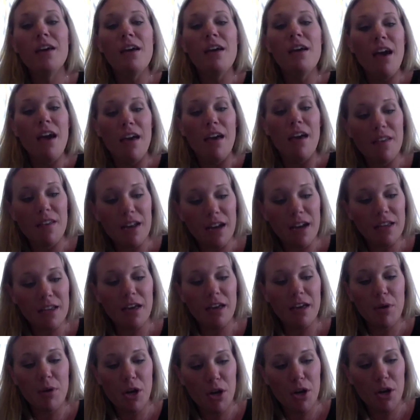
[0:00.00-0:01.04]
And then I'd
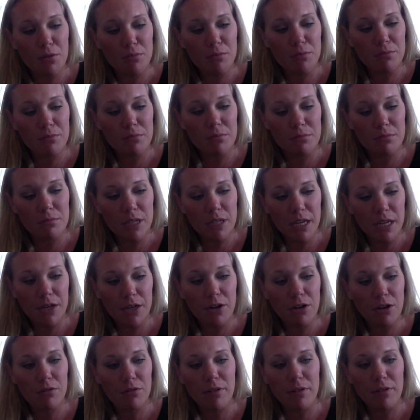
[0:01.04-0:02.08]
come home, get
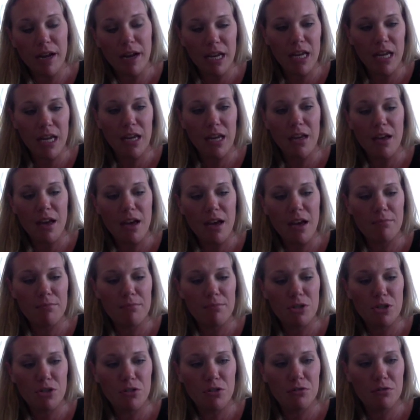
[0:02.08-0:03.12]
her ready
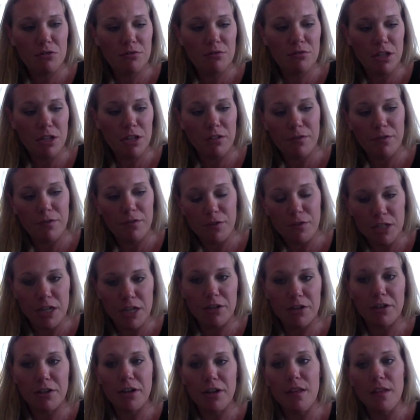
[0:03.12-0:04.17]
for
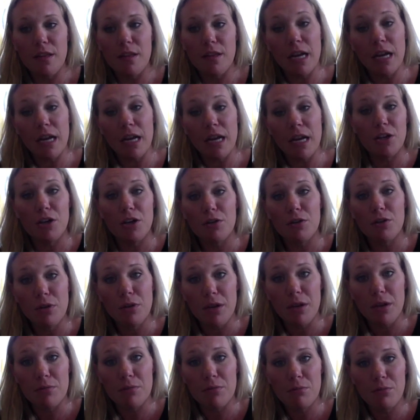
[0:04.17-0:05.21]
dinner, and then I'd go
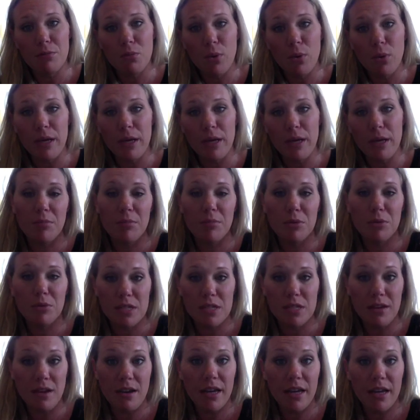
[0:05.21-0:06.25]
and wait tables
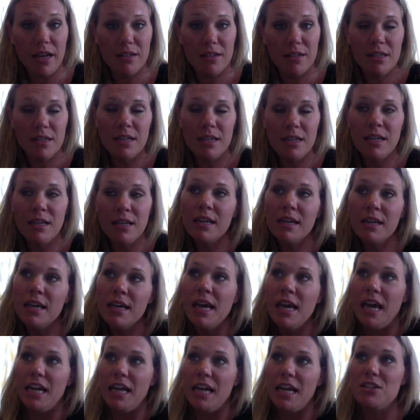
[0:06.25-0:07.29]
at night.
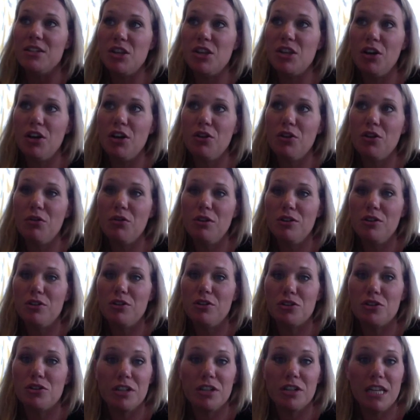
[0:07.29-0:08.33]
And so
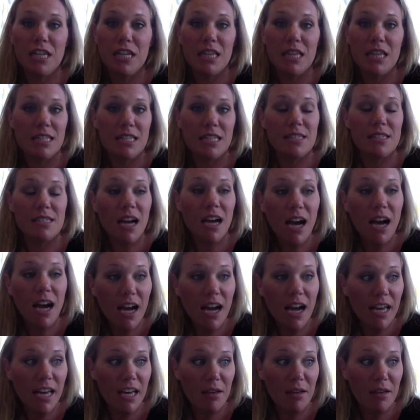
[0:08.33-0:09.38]
during this
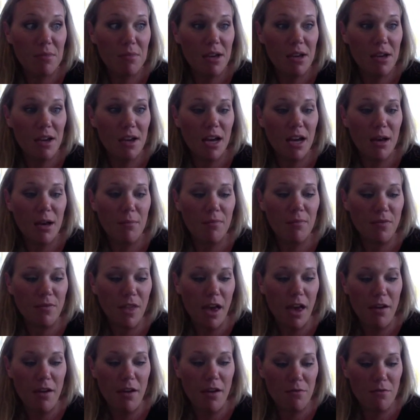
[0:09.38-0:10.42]
time,
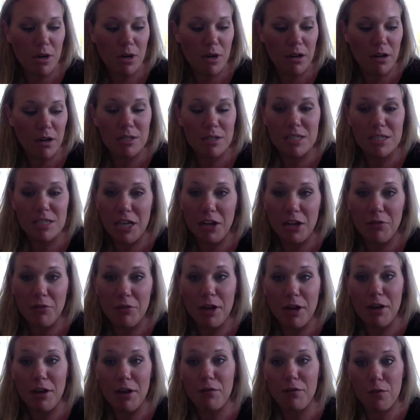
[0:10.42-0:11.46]
that when I was getting
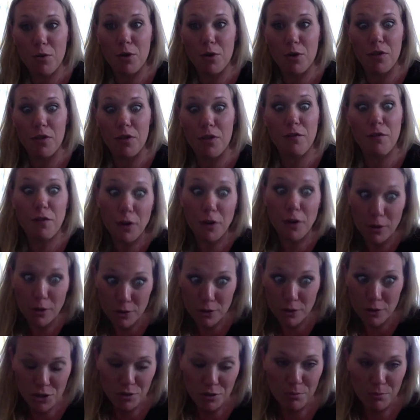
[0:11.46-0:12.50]
ready for the
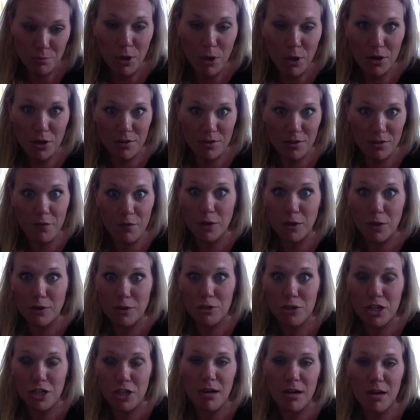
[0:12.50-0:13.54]
first
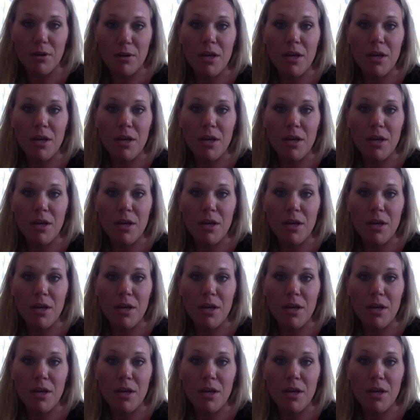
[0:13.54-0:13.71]
job,